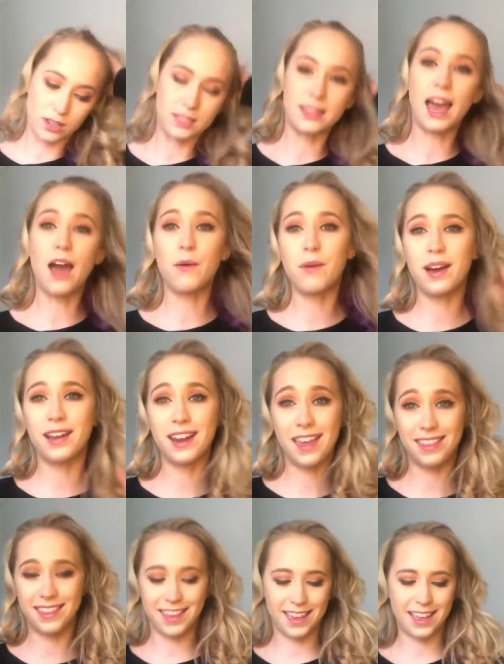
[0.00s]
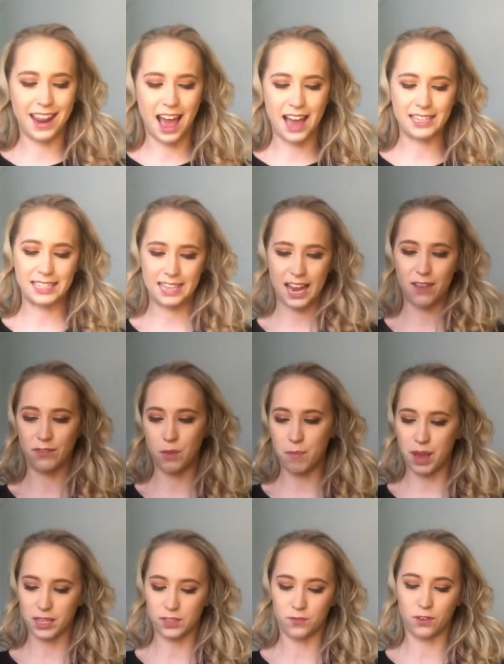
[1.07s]
is that one, and then I saved the
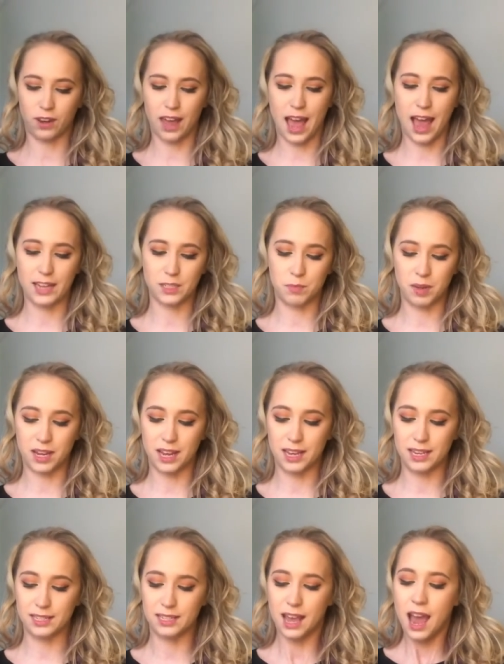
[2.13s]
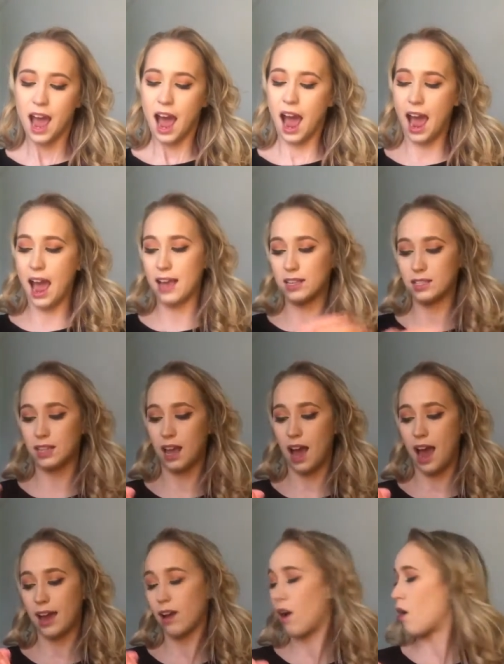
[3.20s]
best for last because as
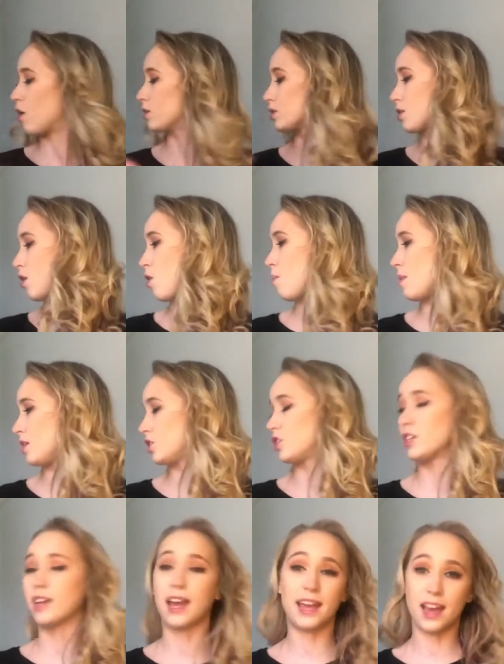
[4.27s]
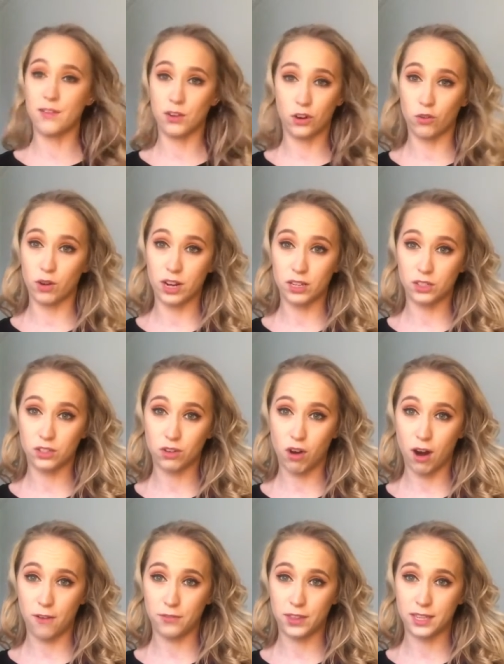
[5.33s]
I also mentioned, I have a green
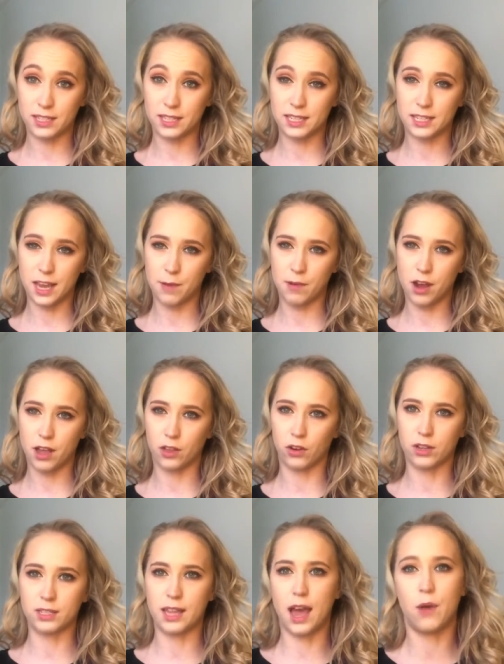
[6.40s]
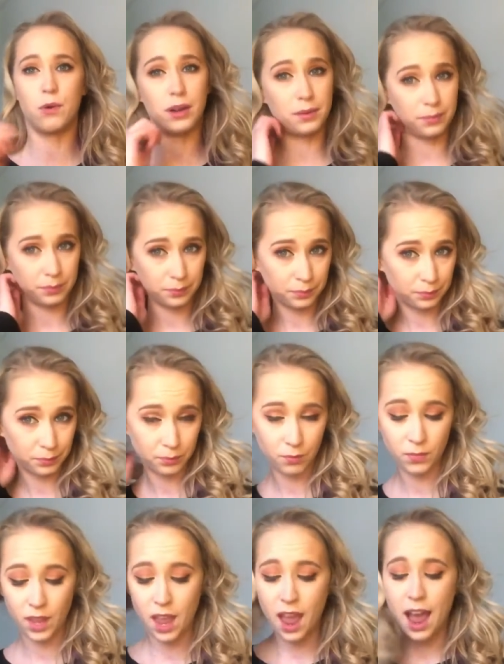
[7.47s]
scarf that's the same color as that one.
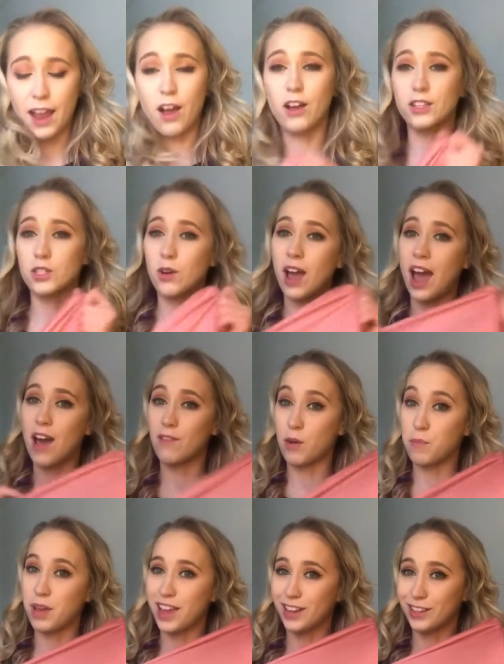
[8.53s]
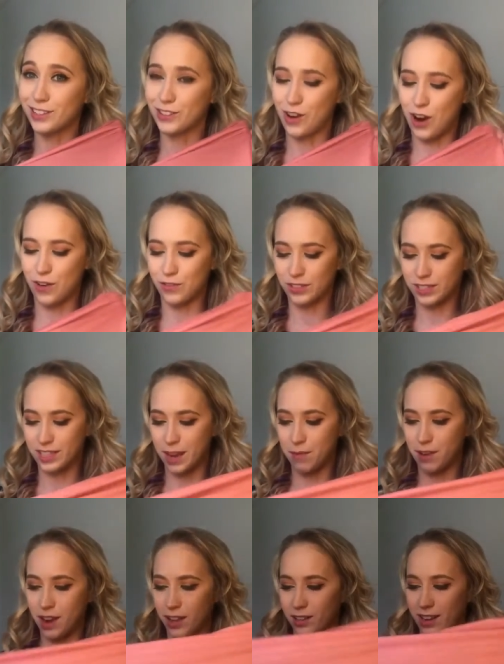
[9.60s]
I also have a pink scarf the same
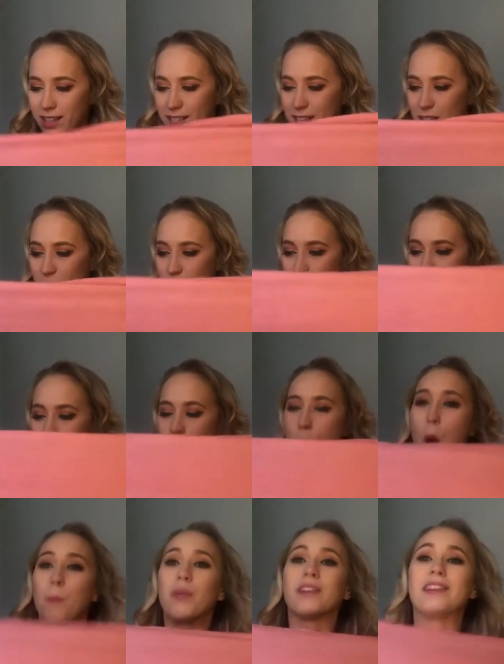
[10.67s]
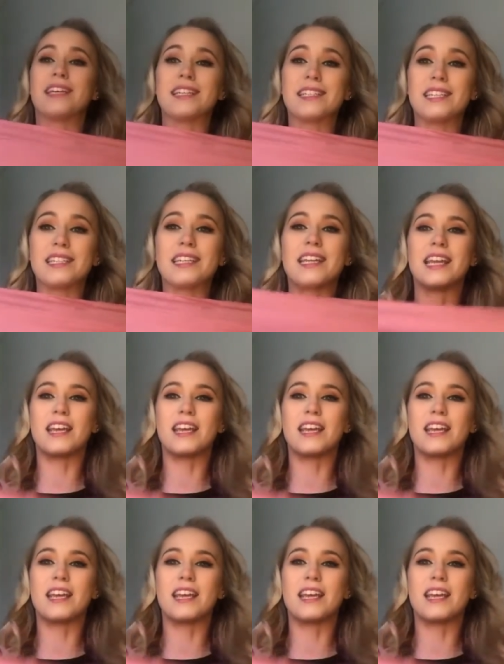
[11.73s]
color as this one, but this is an